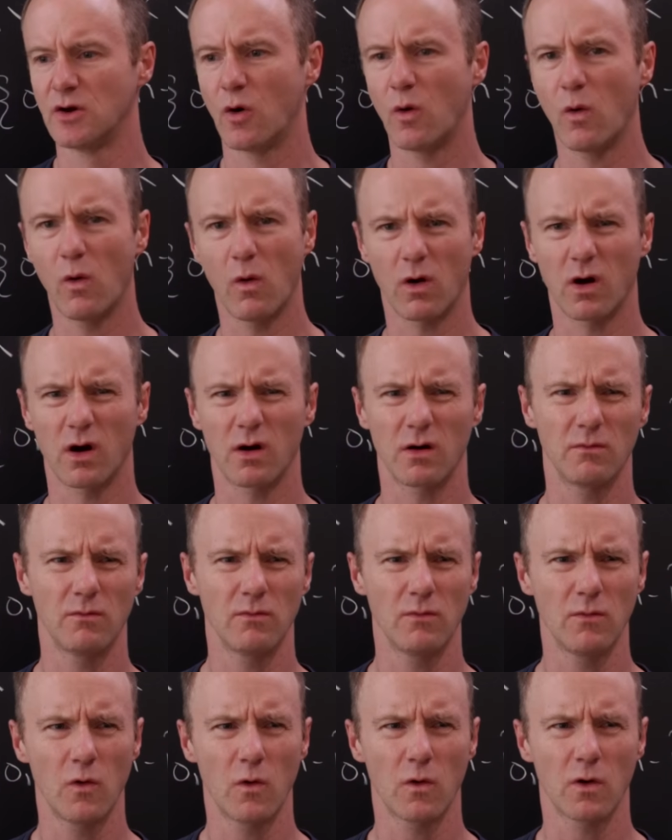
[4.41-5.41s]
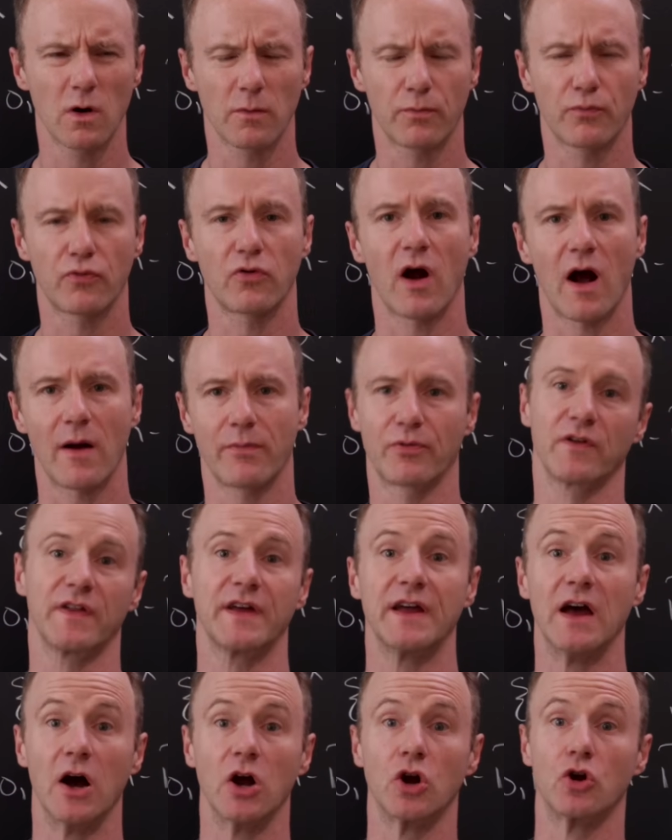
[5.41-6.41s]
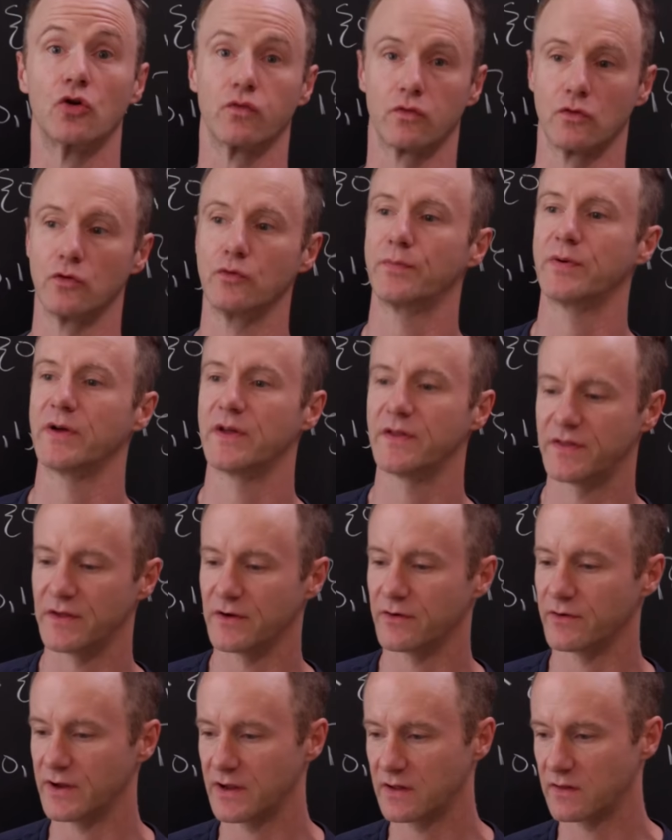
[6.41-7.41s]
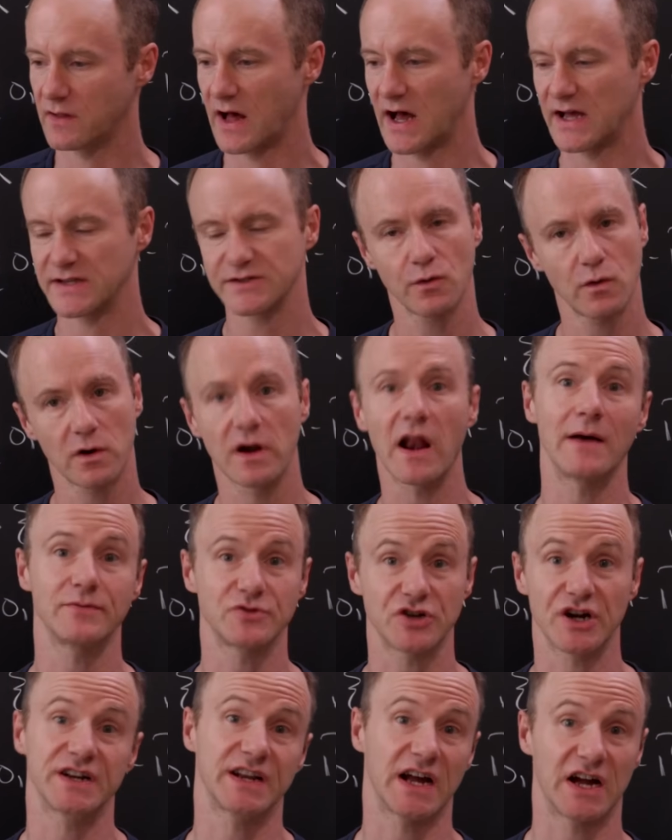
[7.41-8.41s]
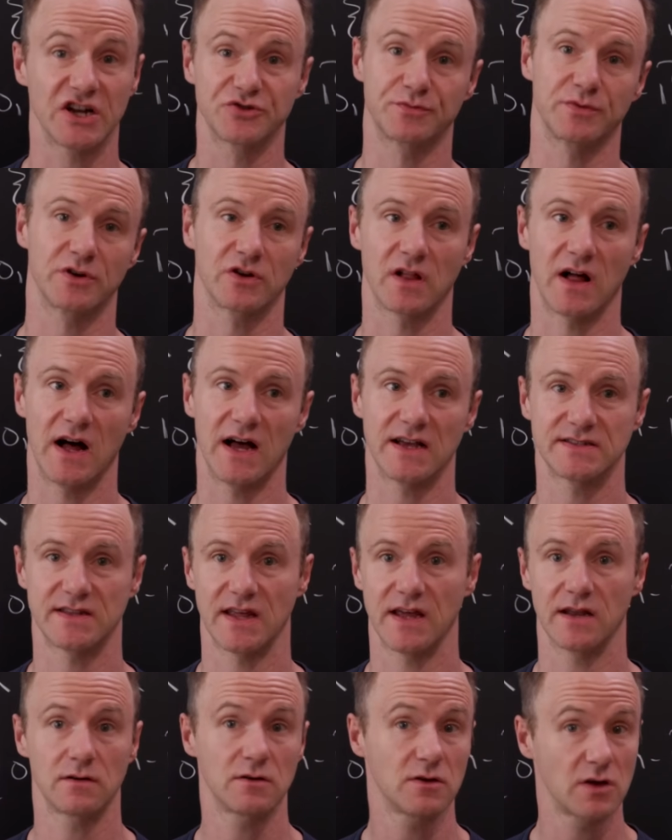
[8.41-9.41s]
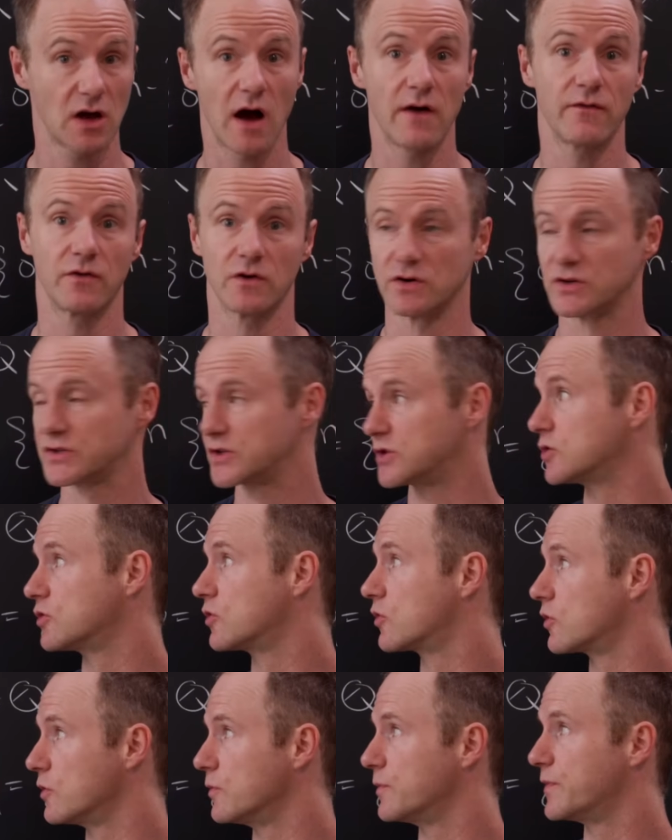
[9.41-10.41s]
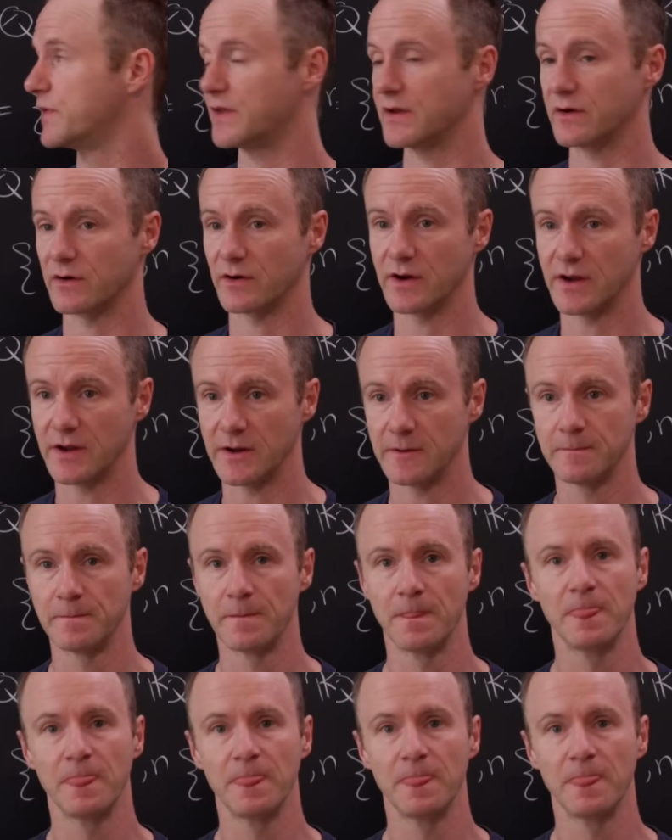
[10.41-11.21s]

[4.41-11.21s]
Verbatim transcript: or more properly a group theory class, or an abstract algebra class that covers group theory.